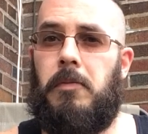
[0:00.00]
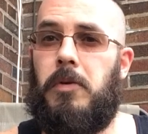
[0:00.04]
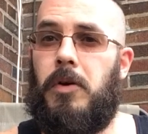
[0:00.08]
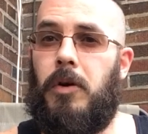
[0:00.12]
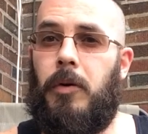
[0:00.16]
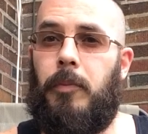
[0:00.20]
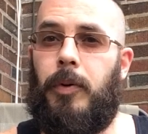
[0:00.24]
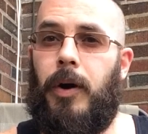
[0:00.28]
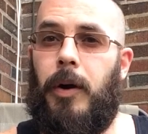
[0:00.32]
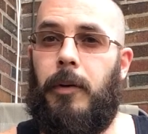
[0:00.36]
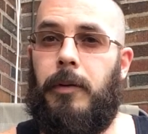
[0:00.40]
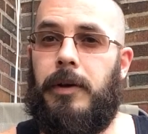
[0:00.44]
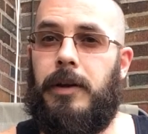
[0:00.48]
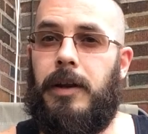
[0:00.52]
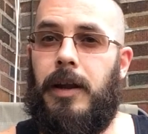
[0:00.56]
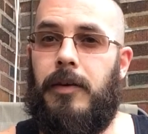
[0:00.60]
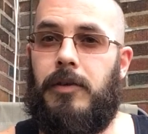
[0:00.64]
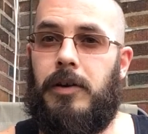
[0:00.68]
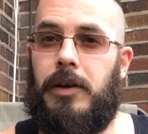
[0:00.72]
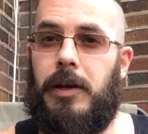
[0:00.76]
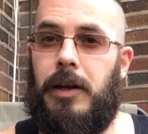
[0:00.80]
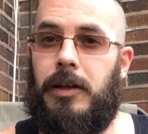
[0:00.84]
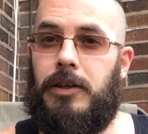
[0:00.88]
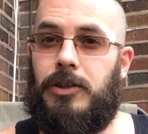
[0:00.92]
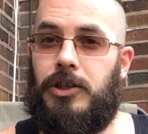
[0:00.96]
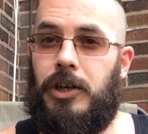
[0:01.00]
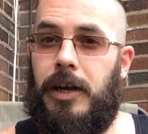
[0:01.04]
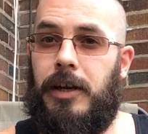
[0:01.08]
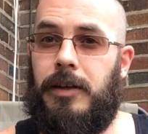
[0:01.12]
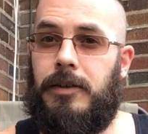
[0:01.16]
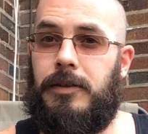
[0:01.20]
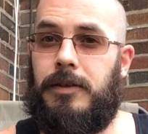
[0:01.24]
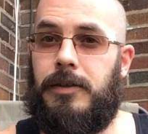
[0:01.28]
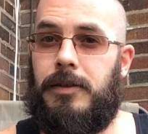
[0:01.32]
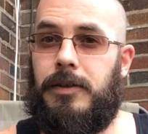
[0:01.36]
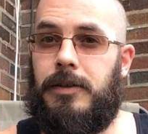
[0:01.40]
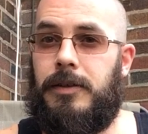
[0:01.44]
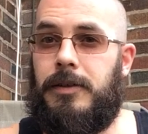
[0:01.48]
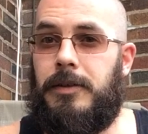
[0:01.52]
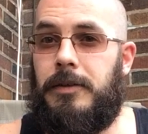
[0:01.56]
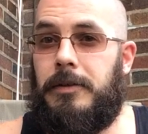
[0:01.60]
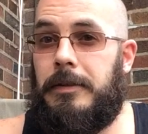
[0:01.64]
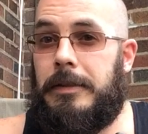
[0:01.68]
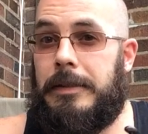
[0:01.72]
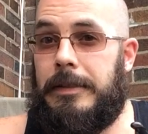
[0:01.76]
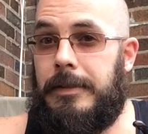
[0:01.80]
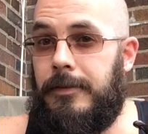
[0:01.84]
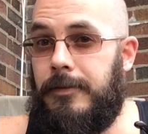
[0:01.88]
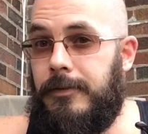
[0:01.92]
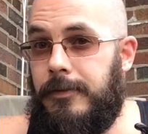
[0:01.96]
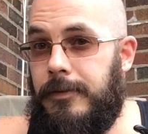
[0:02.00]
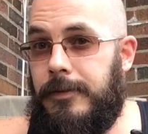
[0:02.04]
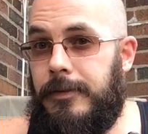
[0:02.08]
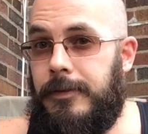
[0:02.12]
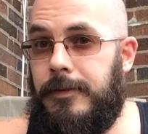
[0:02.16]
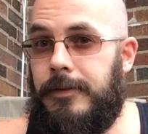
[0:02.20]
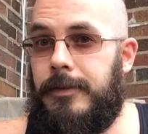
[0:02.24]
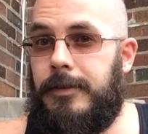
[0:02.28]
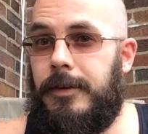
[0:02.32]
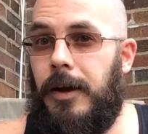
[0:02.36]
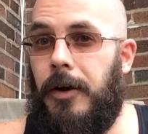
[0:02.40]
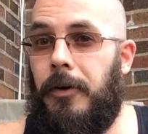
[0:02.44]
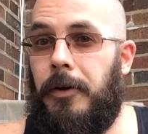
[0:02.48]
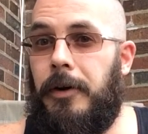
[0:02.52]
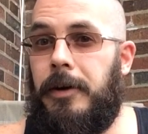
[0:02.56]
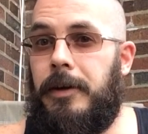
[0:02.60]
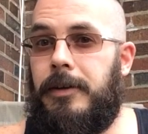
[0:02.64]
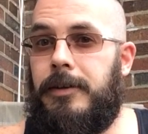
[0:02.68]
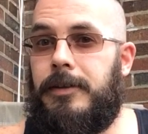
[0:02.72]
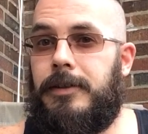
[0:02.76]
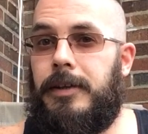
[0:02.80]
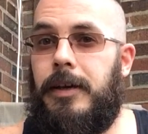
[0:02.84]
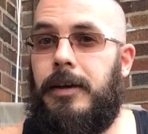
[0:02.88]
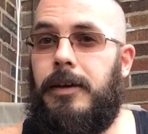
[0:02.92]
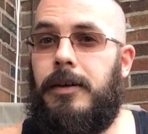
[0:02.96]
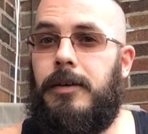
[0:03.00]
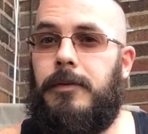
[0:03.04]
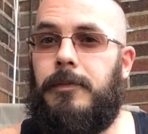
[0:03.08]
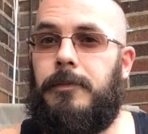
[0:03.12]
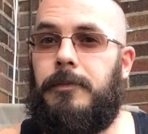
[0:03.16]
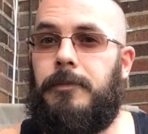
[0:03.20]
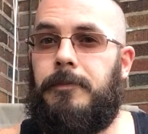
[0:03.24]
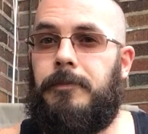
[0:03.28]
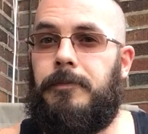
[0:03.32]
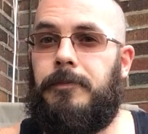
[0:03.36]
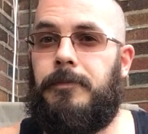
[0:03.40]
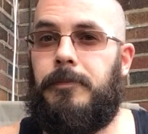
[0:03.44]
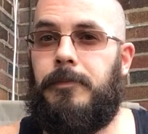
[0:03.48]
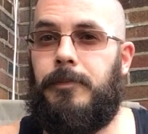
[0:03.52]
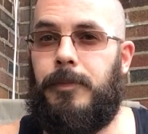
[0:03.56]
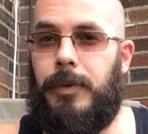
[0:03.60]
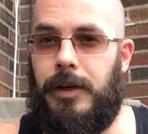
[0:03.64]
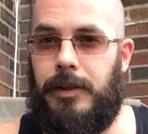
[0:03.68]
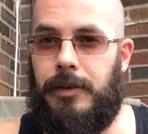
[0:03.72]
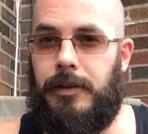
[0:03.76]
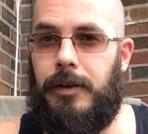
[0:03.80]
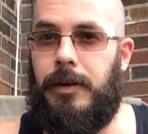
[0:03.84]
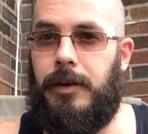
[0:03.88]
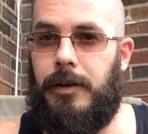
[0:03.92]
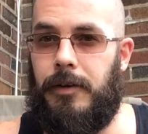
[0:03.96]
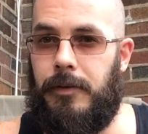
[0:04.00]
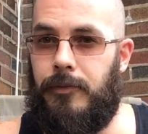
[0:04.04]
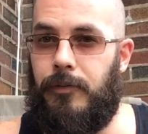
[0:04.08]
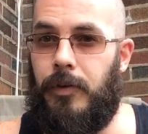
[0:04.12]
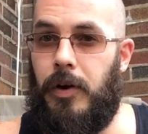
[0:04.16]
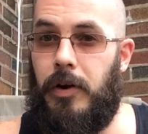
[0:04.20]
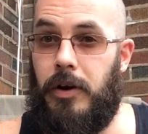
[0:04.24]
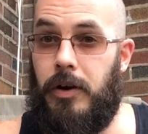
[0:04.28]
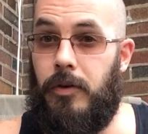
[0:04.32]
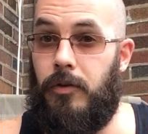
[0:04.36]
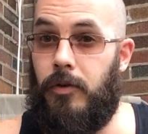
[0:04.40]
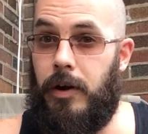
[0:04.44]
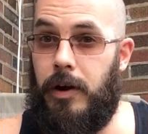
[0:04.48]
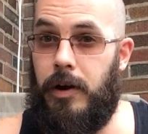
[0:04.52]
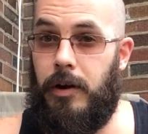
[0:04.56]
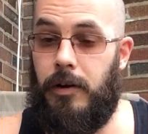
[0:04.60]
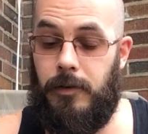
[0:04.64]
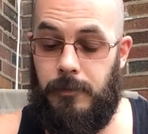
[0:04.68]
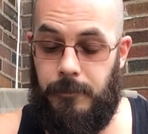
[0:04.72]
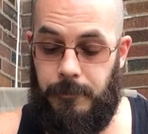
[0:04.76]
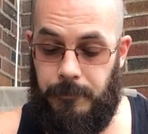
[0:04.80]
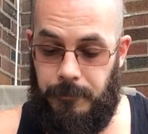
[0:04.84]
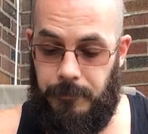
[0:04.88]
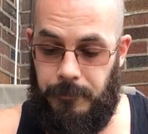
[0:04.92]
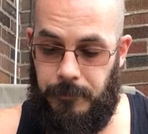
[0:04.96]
you'll probably never get a chance. Sorry to say, but they're very rare.